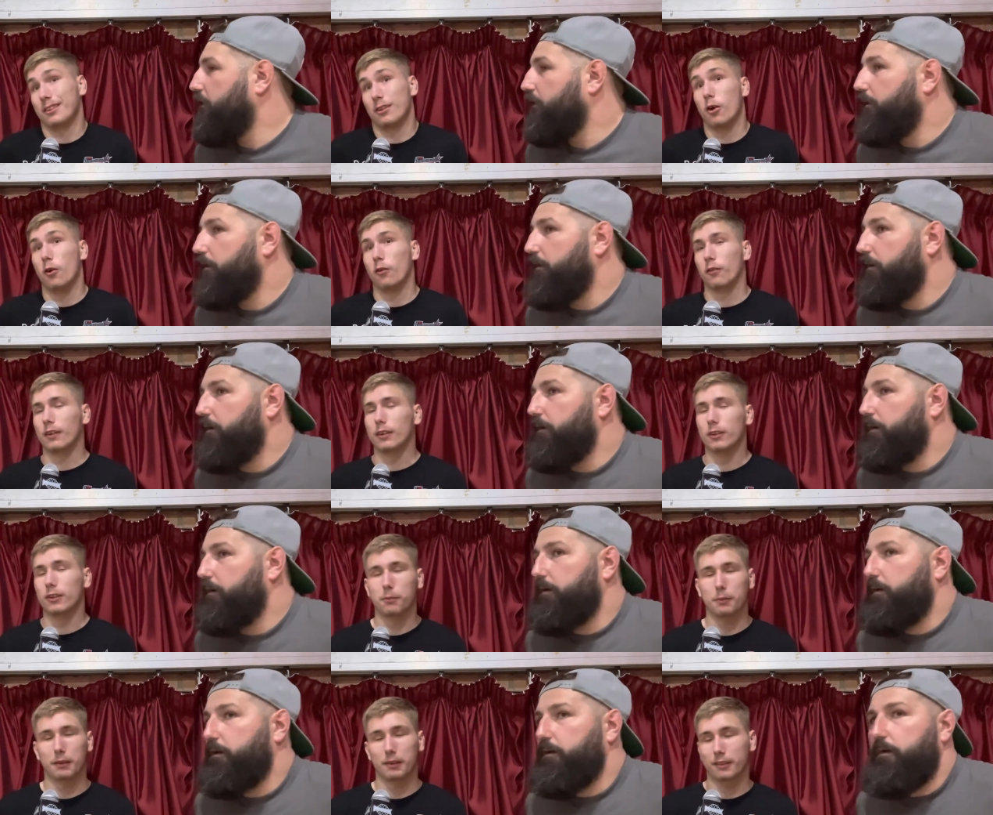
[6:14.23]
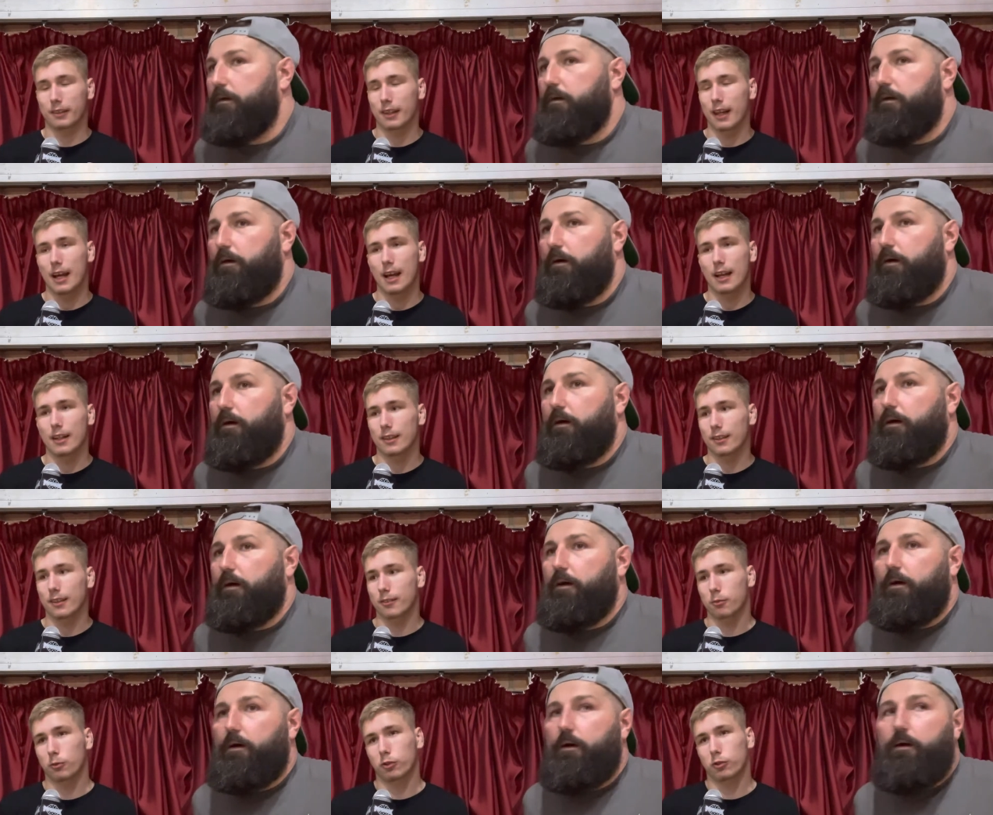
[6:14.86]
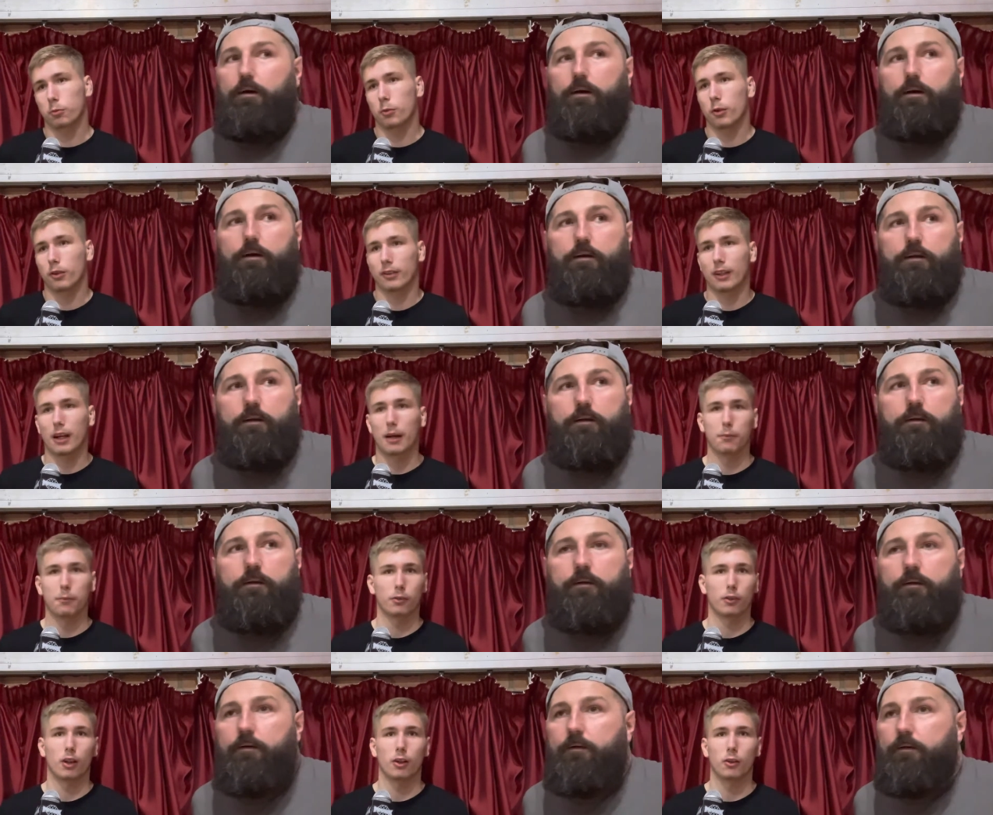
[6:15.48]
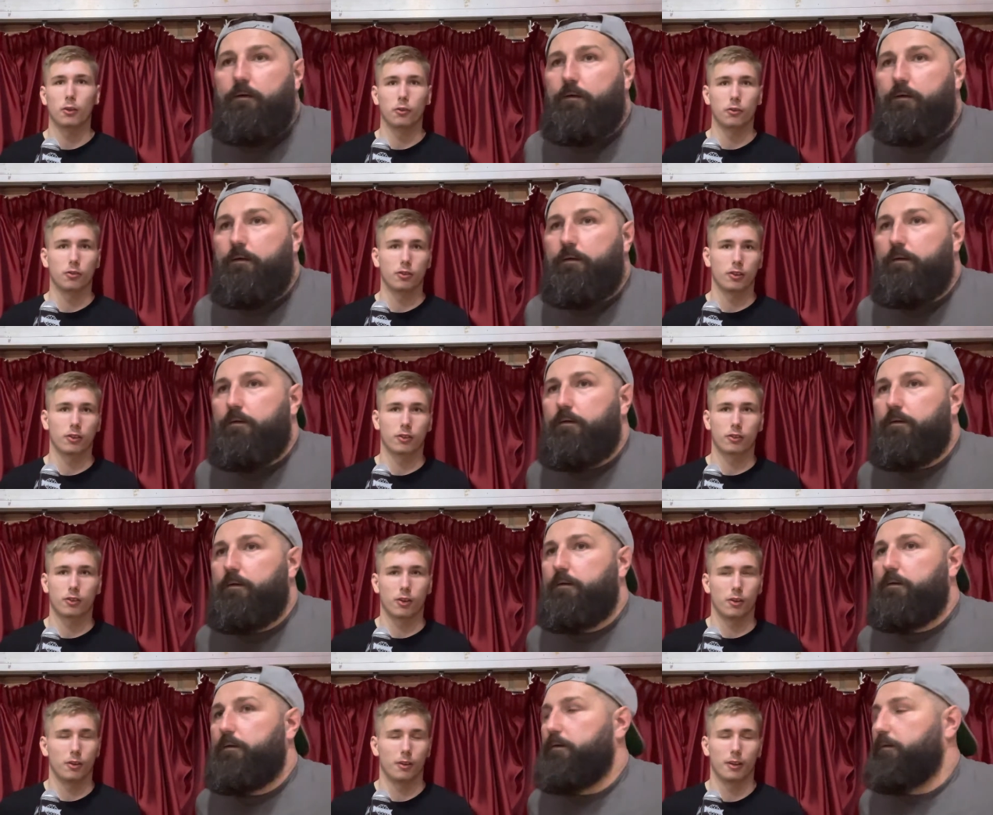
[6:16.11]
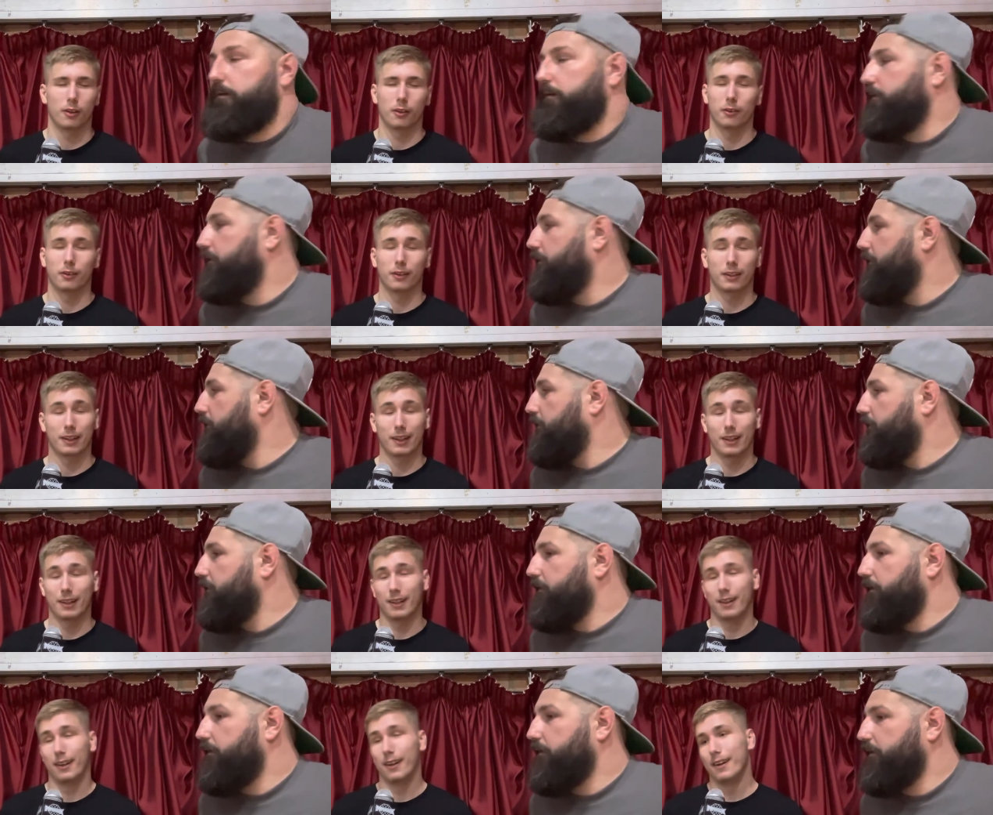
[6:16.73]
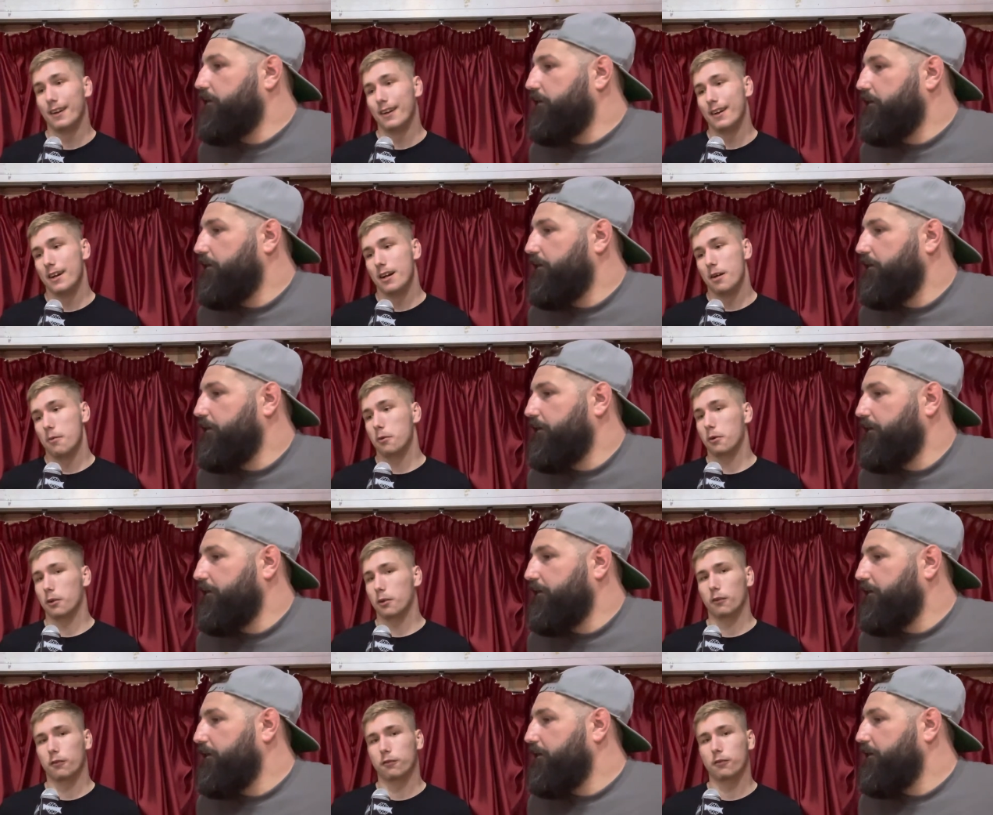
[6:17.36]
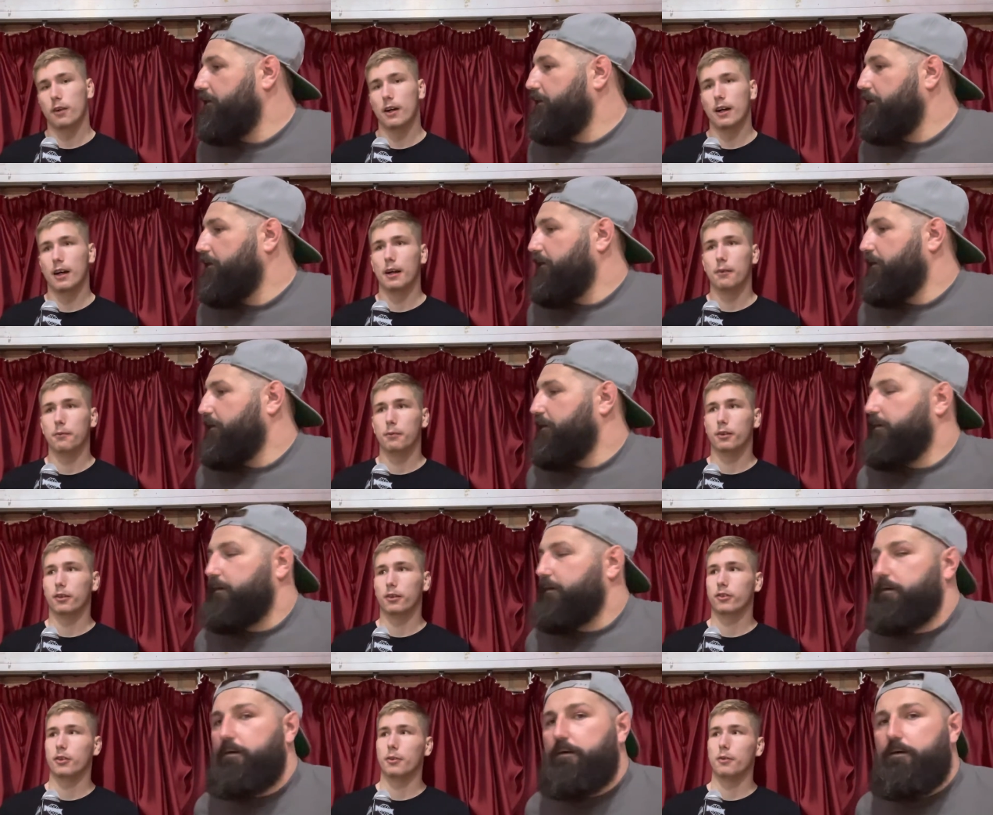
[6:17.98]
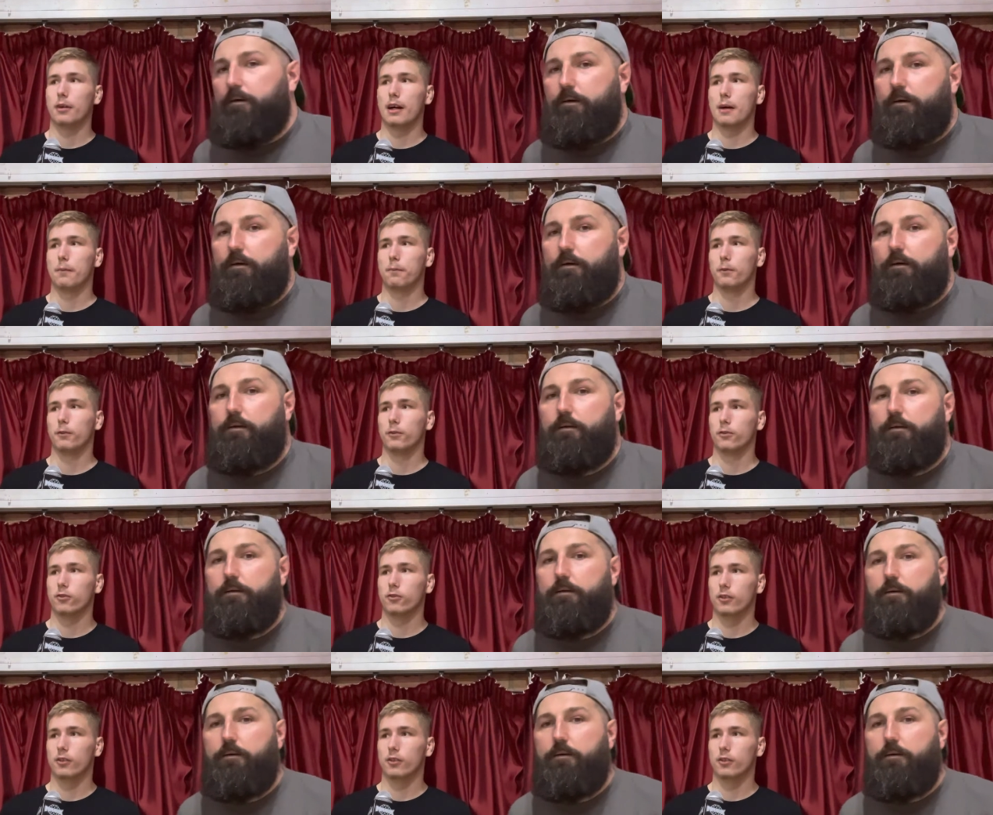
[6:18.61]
Speaker 1: no reason to be scared. what's the worst that happens? I lose. Let's go. I don't care. We're going to fight and we're going to see what happens